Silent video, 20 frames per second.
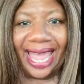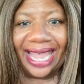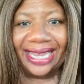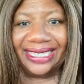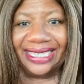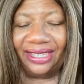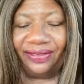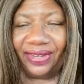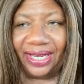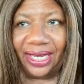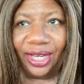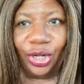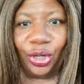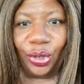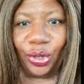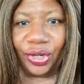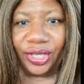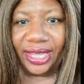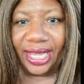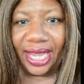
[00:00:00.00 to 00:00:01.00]
activity
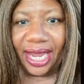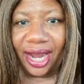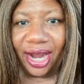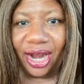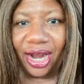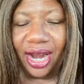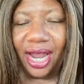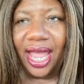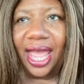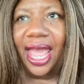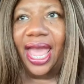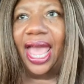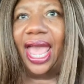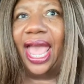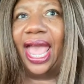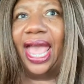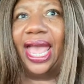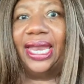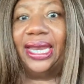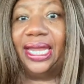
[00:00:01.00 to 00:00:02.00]
occurred there,
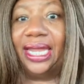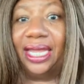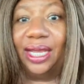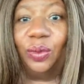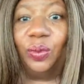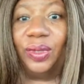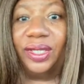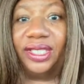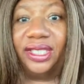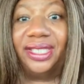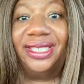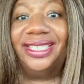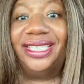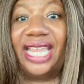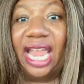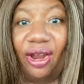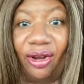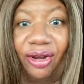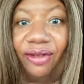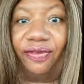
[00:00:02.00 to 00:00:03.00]
and it was
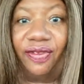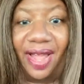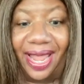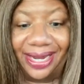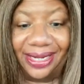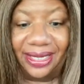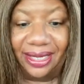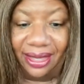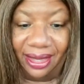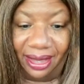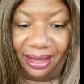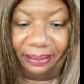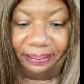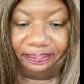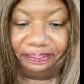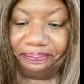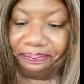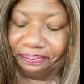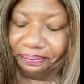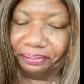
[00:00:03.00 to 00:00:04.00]
terrifying to
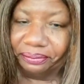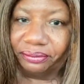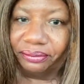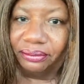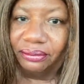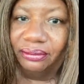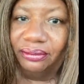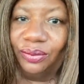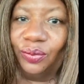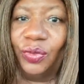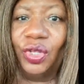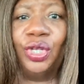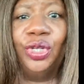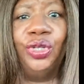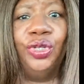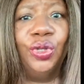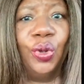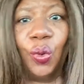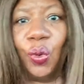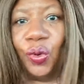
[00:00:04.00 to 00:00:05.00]
them.
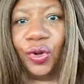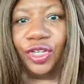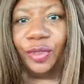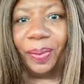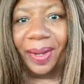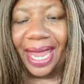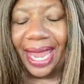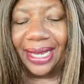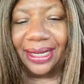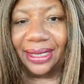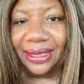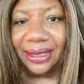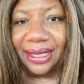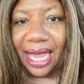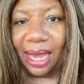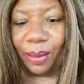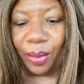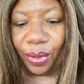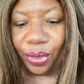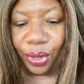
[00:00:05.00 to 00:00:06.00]
Doors began to
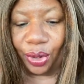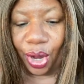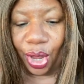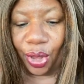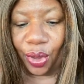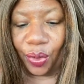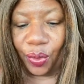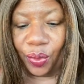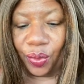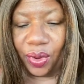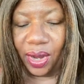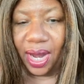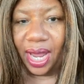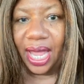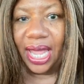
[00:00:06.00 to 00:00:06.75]
slam on their own,